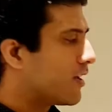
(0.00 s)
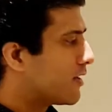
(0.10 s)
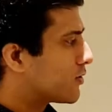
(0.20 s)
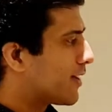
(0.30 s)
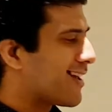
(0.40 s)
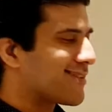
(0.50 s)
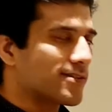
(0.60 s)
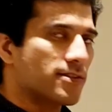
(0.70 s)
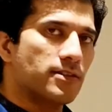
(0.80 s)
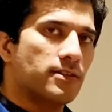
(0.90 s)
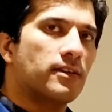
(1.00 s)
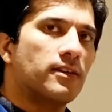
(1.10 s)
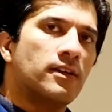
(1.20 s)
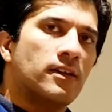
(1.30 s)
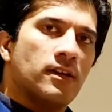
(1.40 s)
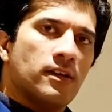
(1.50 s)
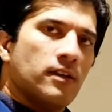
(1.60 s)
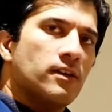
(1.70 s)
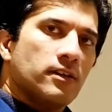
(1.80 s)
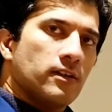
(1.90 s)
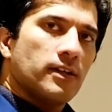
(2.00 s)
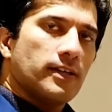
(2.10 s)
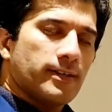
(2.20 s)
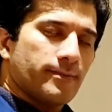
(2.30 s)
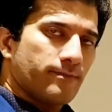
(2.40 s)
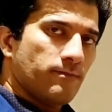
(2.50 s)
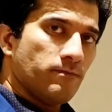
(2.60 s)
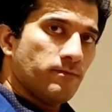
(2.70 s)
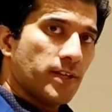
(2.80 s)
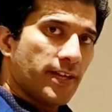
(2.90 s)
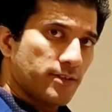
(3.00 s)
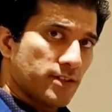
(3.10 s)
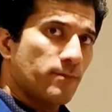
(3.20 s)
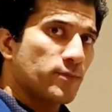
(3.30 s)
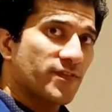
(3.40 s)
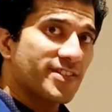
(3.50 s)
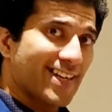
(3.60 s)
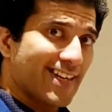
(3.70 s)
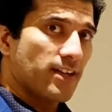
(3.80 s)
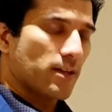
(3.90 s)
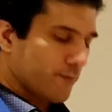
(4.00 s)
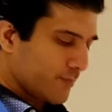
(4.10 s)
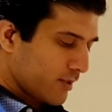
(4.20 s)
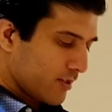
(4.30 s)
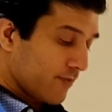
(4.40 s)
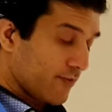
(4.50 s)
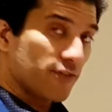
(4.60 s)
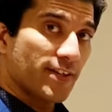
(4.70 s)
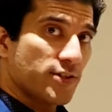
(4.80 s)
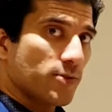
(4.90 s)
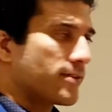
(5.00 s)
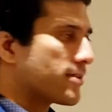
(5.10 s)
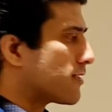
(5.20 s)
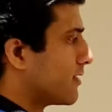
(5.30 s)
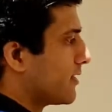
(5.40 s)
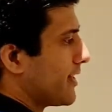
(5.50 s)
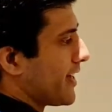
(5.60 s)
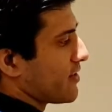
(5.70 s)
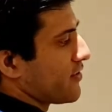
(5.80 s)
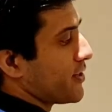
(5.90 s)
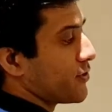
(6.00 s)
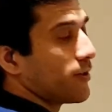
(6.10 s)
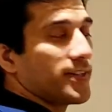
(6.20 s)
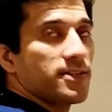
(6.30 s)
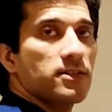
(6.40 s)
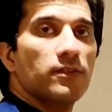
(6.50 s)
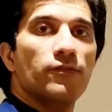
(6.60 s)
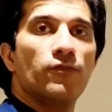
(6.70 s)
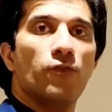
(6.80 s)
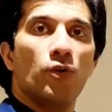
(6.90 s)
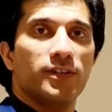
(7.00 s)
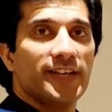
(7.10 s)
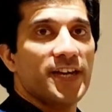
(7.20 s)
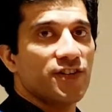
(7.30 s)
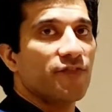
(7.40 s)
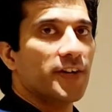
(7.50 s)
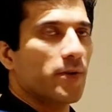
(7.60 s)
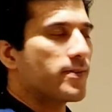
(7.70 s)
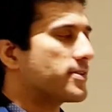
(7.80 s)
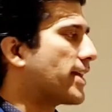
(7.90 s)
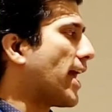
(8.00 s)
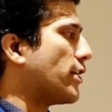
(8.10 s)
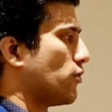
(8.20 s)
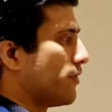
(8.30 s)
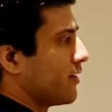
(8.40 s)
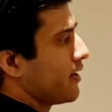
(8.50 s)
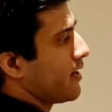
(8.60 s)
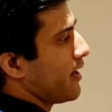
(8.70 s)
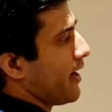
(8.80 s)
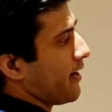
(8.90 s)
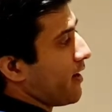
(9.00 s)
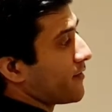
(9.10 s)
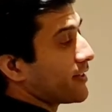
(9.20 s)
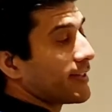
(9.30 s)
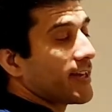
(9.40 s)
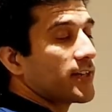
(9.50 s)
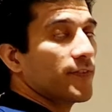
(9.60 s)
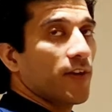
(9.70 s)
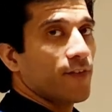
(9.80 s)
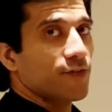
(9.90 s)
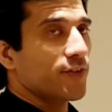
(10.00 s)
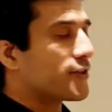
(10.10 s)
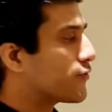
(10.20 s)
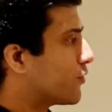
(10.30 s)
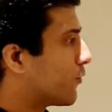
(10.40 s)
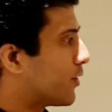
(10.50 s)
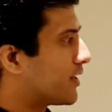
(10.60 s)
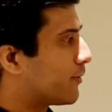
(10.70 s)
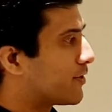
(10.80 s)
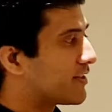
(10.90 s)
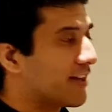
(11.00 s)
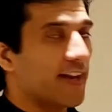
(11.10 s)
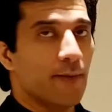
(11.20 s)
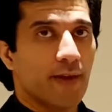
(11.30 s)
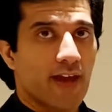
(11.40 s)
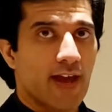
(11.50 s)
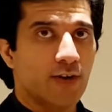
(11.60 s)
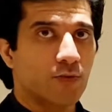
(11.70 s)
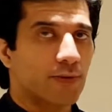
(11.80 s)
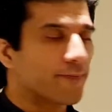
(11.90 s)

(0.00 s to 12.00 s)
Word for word: So as the uh, in terms of setting up uh, our thresholds, the next threshold is for the interfrequency handover. And after that, we have the threshold for WCDMA handover.